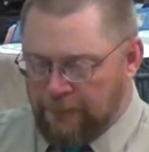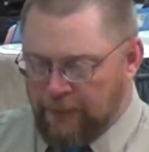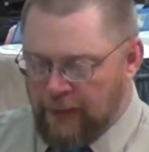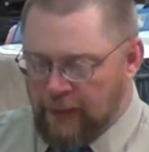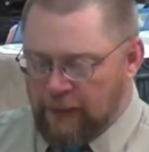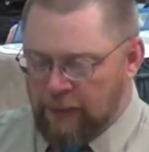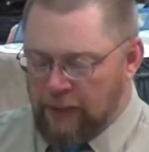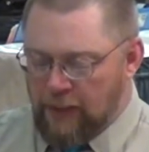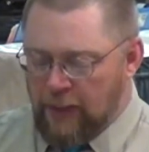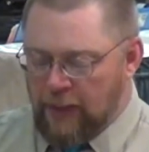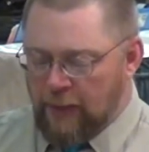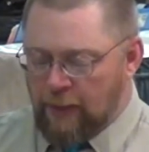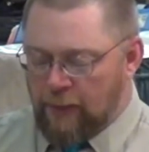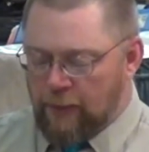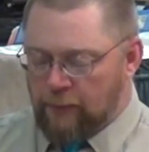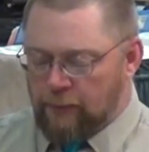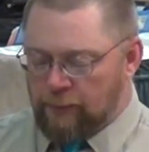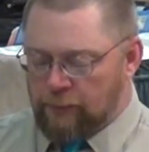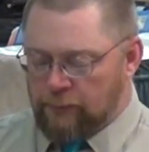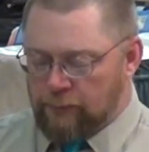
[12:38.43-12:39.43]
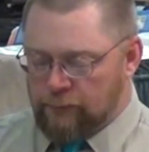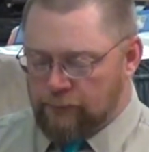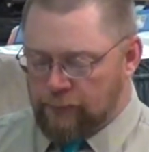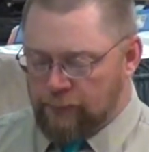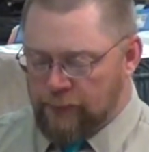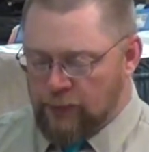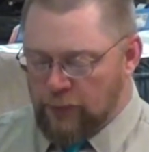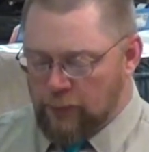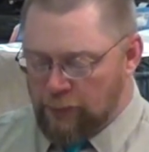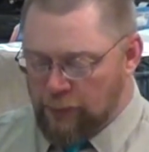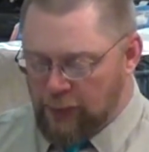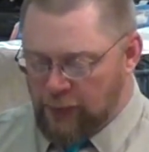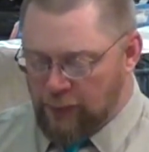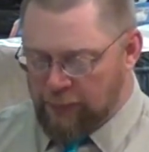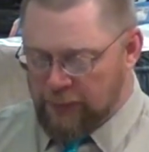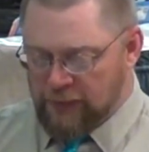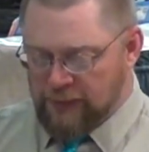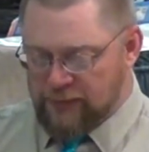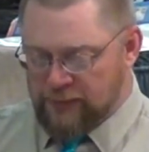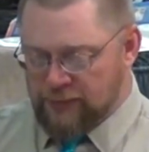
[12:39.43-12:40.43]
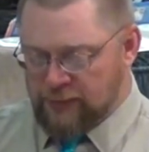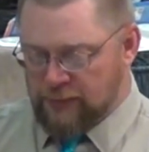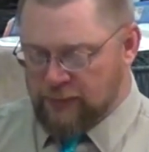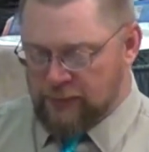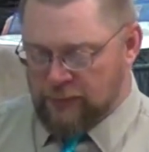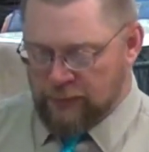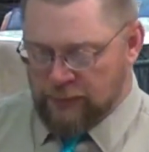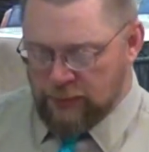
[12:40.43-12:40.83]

And now you purpose